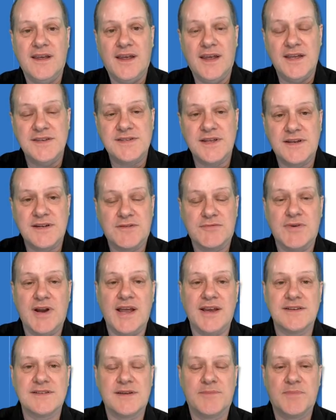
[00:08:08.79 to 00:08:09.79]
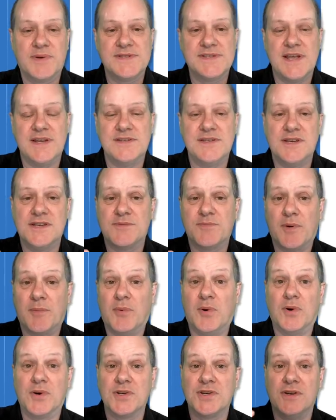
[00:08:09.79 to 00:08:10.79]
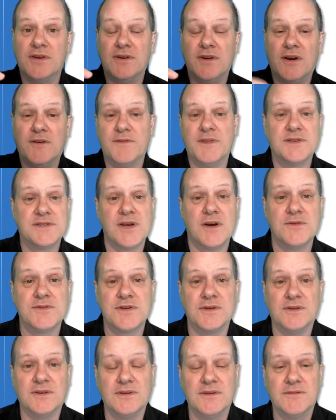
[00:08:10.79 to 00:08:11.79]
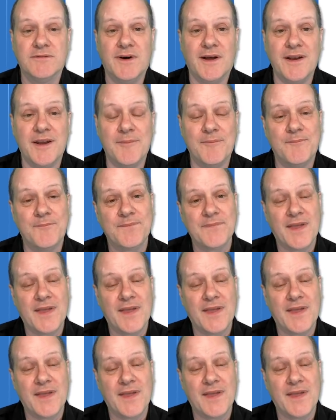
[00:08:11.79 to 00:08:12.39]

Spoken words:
is a direct percentage proportion of the total volume,